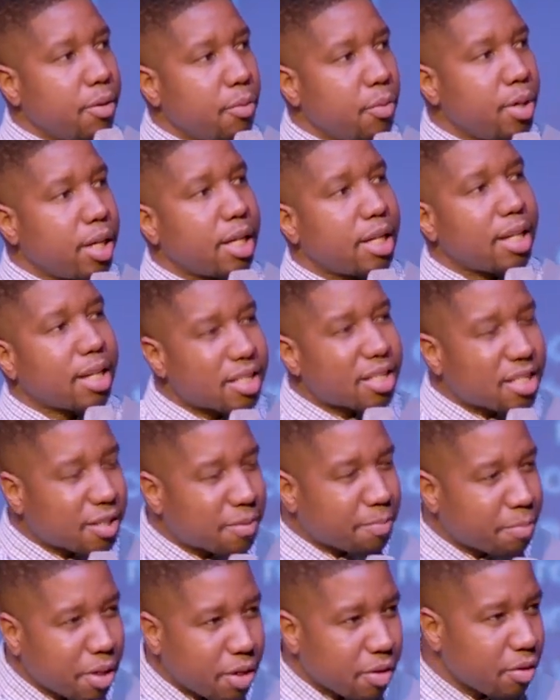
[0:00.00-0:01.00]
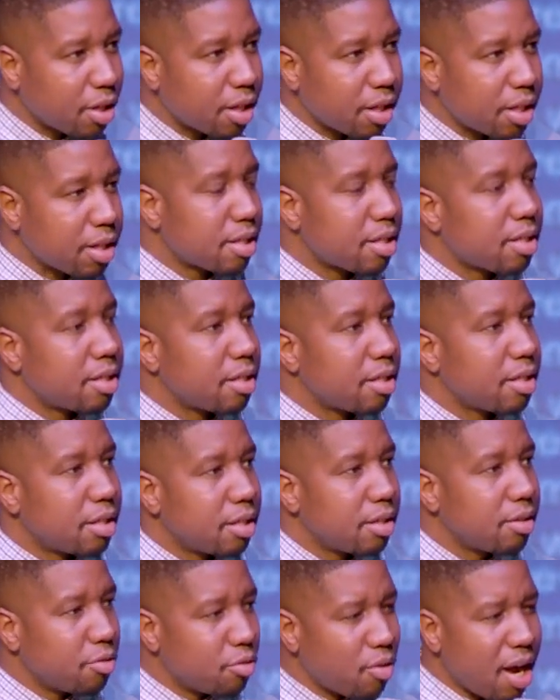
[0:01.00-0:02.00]
we can experience
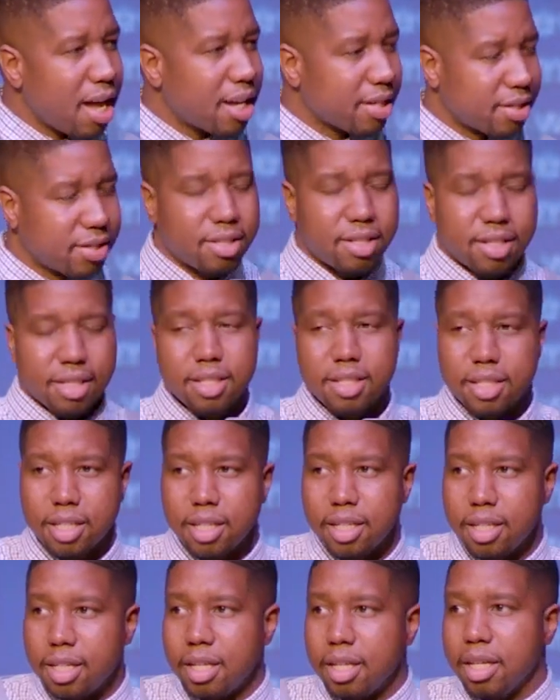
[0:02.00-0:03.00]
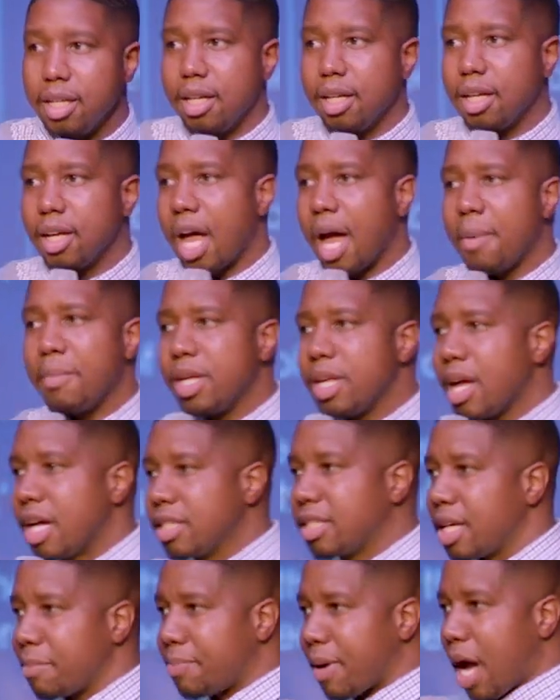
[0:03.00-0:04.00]
Rest. How many
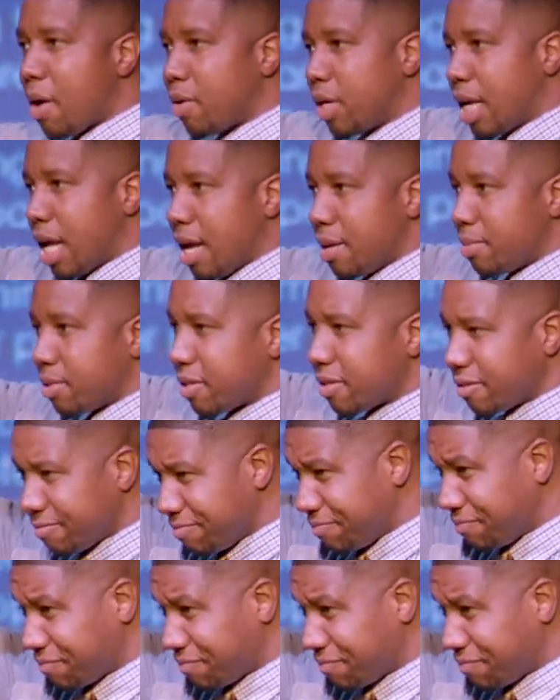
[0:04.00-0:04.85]
y'all take power naps?